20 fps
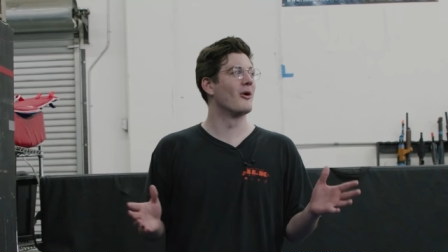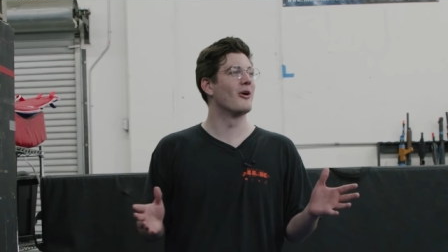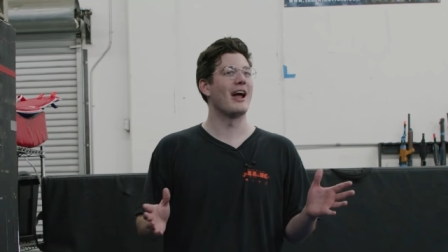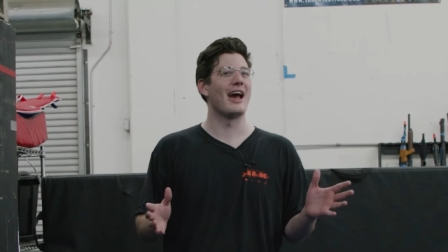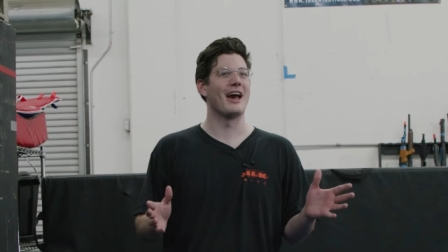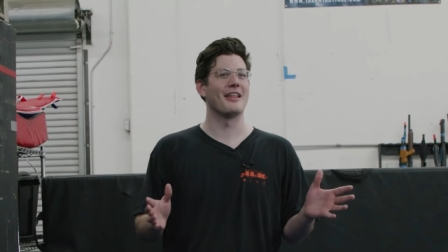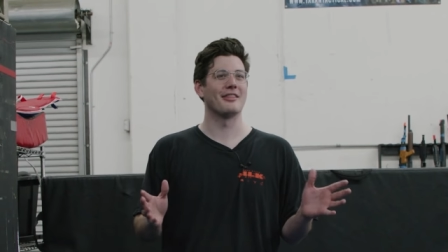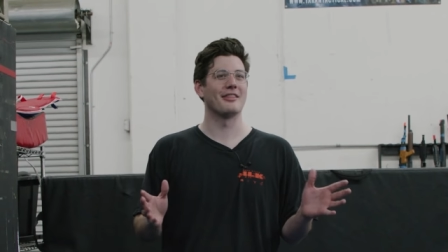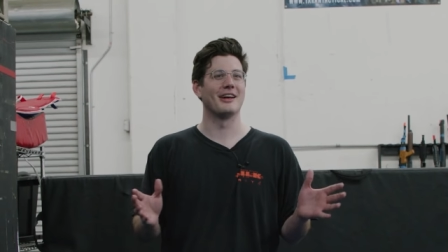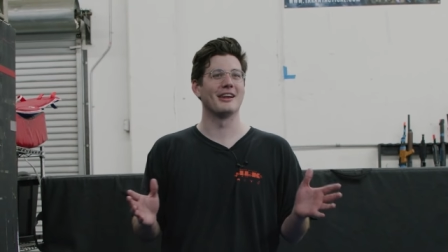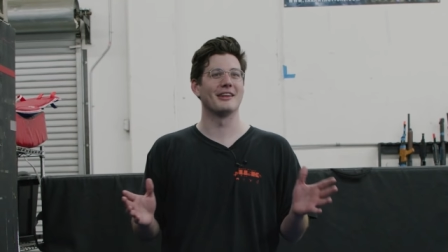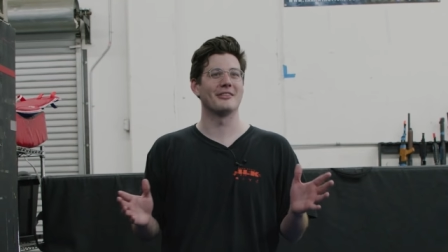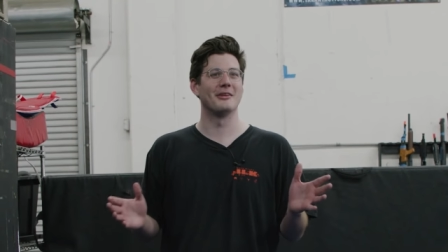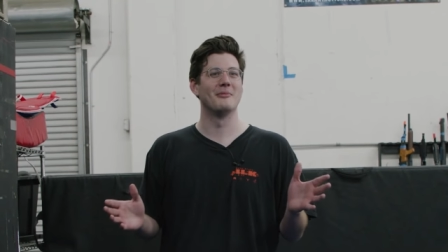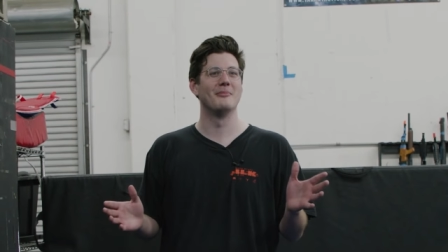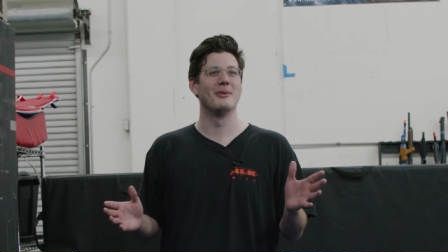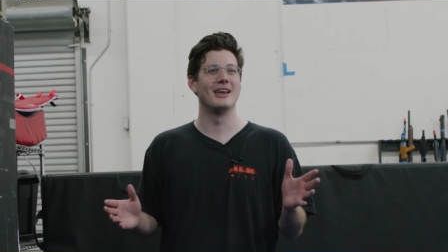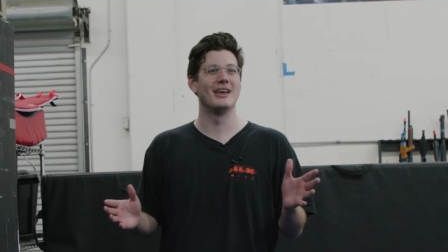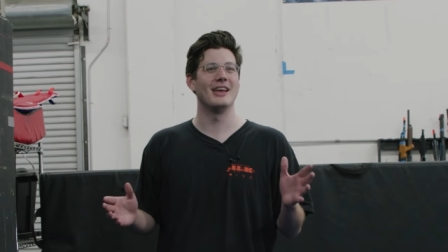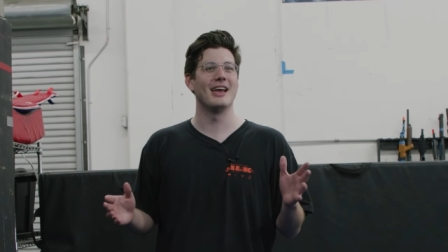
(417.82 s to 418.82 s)
more
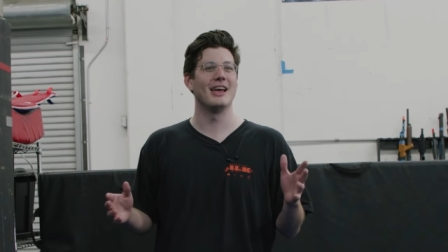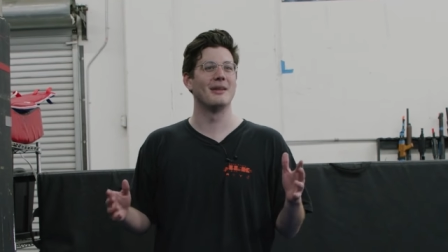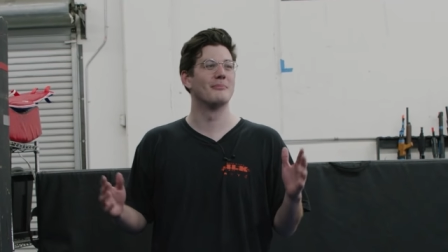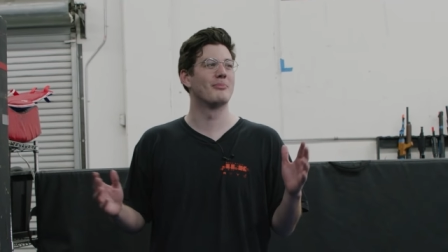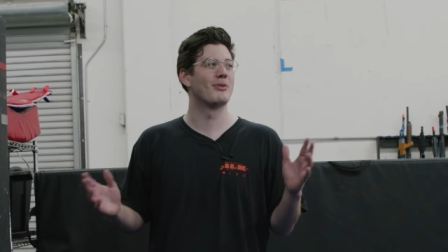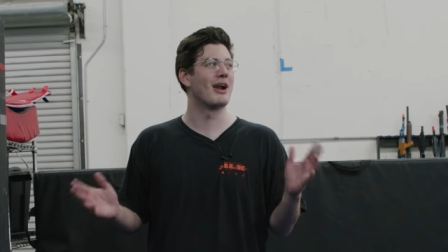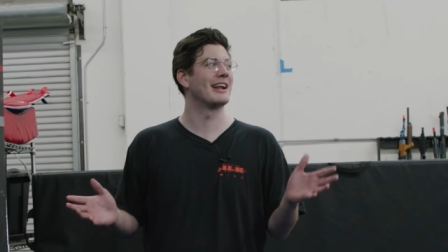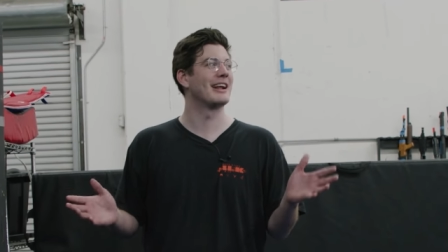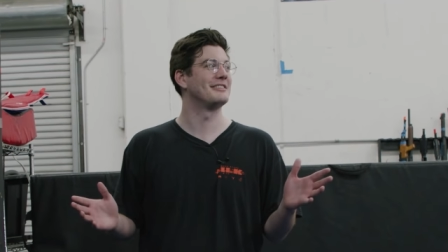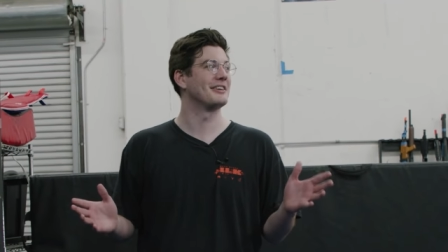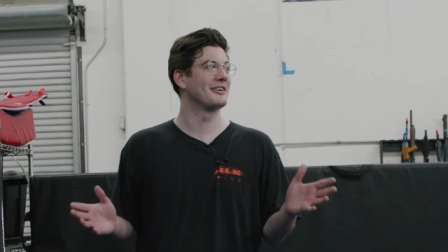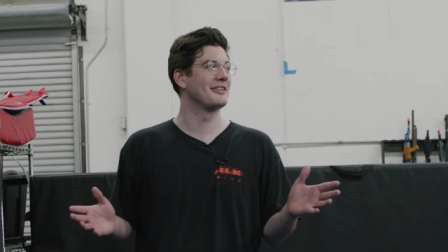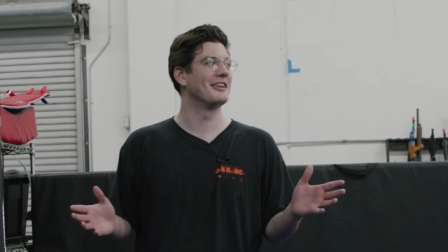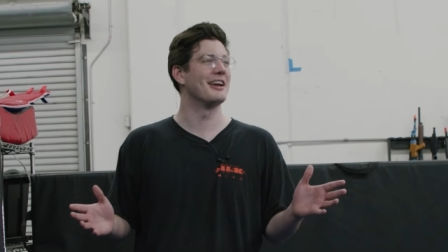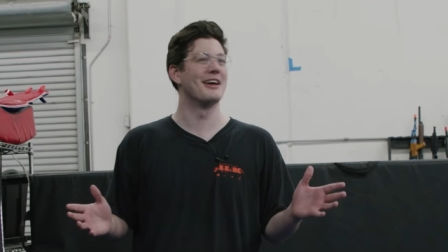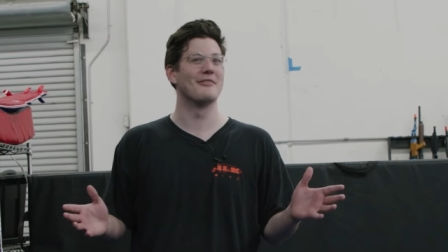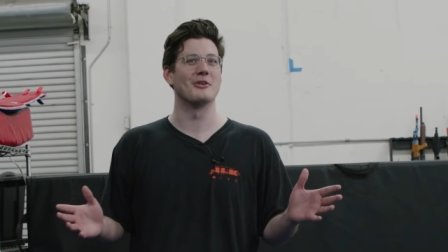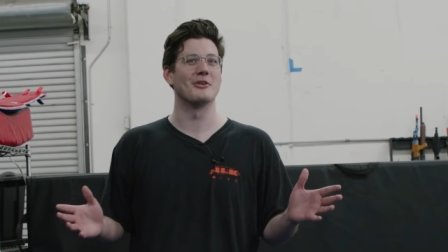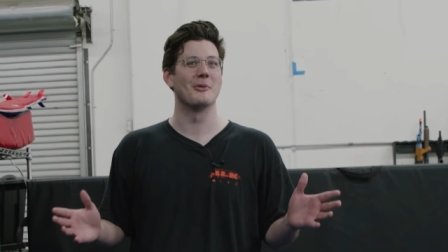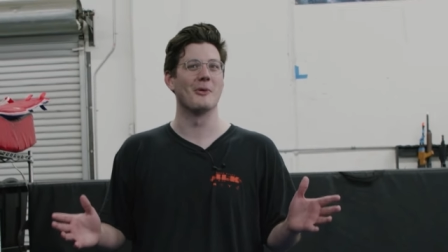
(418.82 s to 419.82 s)
athletic than me in
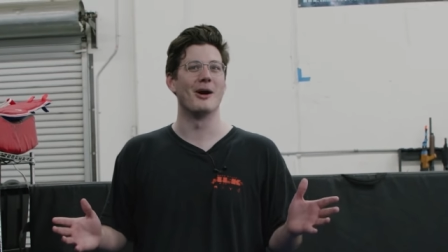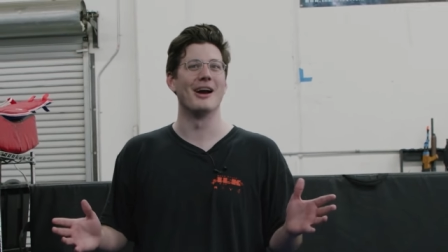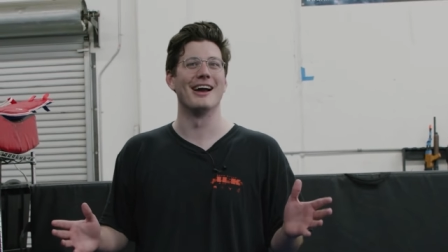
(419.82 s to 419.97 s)
practically every